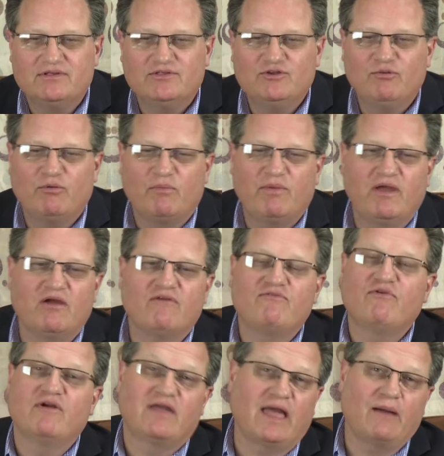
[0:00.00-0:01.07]
to prepare
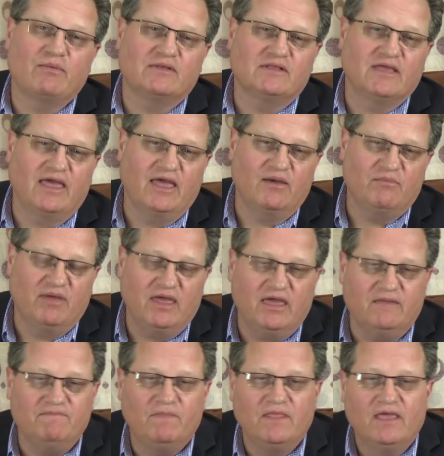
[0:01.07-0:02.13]
for a capital
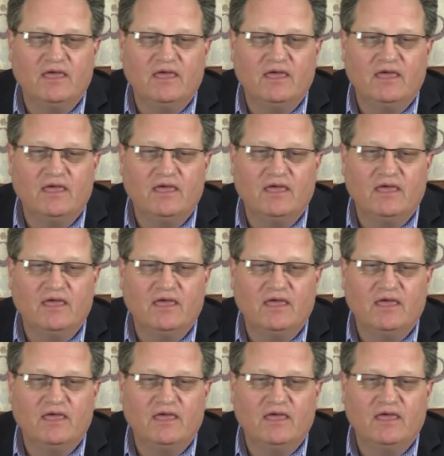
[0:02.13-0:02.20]
campaign.